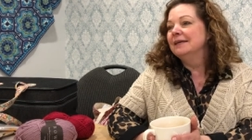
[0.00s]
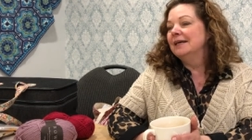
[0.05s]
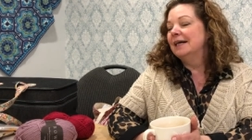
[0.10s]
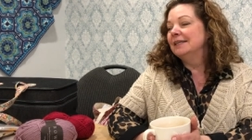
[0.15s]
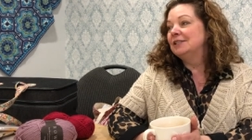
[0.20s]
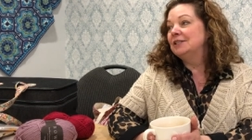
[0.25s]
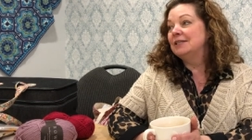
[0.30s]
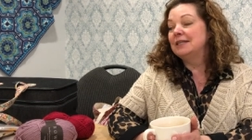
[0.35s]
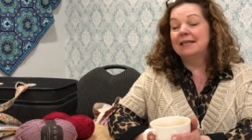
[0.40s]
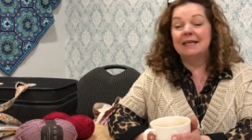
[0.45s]

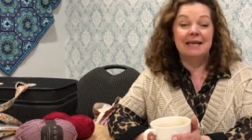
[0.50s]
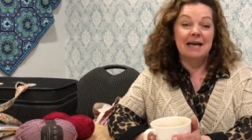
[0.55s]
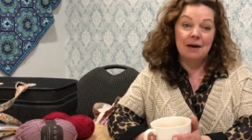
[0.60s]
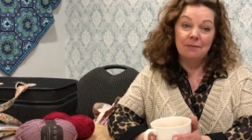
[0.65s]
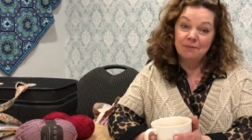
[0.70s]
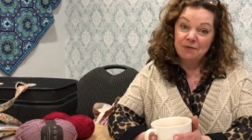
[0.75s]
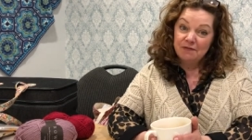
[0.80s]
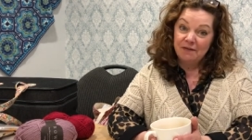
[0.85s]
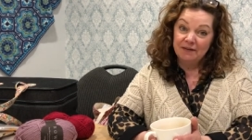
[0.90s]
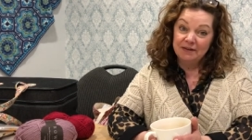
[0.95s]
and she said it
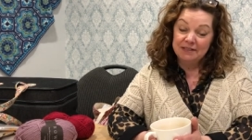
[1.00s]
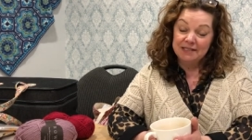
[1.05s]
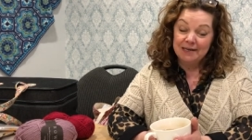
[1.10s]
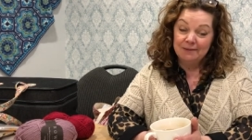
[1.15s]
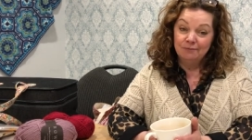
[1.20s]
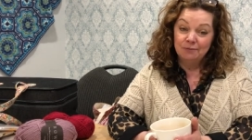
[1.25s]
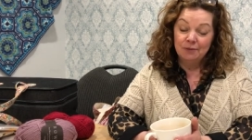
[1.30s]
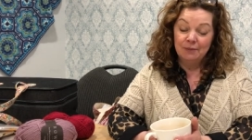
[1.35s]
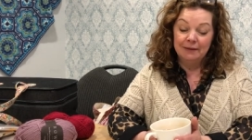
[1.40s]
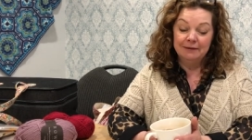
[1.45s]
can be very
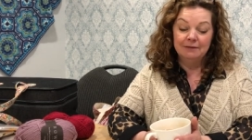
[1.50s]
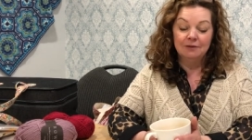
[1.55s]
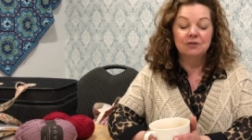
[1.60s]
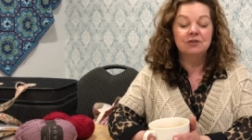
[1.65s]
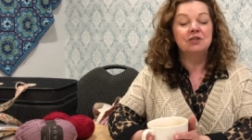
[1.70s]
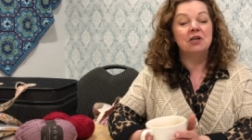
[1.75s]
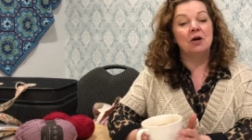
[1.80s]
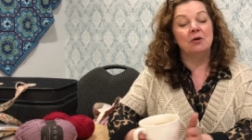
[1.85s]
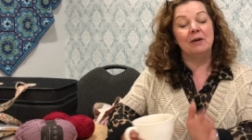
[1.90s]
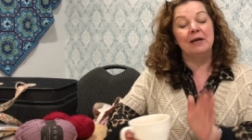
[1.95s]
temperamental.
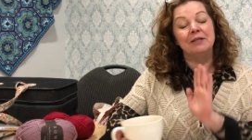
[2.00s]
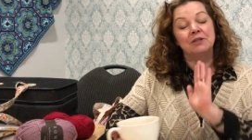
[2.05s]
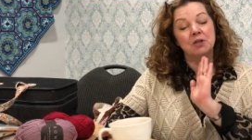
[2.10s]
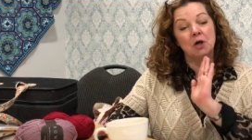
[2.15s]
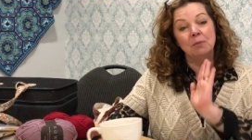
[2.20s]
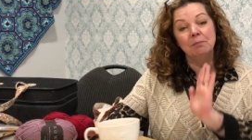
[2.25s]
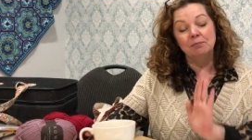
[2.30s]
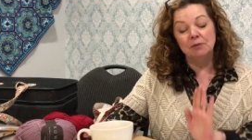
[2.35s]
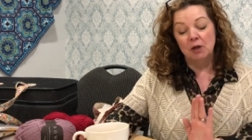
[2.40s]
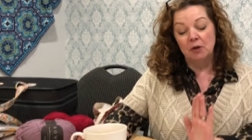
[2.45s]
So it's
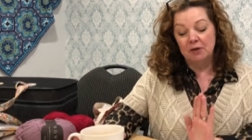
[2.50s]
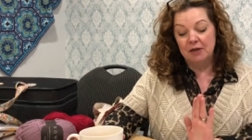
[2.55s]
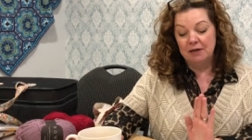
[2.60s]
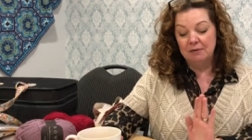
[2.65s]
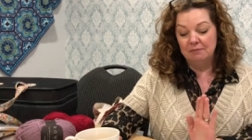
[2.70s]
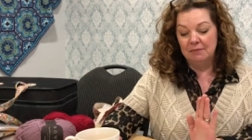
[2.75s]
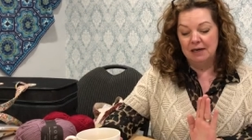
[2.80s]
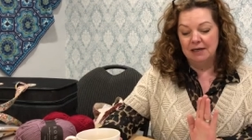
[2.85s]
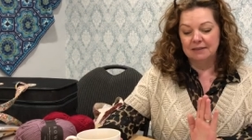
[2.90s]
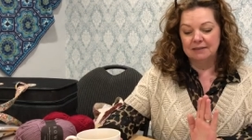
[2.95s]
on
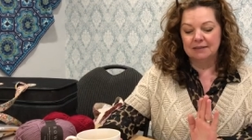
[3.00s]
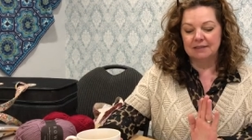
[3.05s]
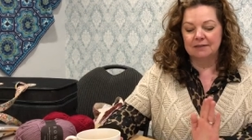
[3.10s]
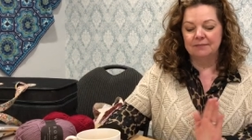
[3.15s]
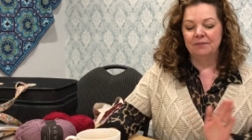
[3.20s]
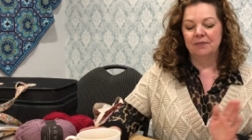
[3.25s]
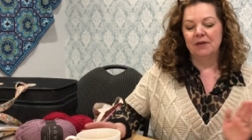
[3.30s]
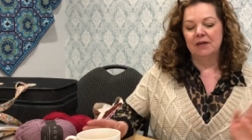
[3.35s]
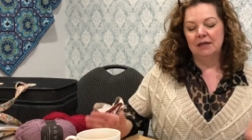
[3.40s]
blocking mats.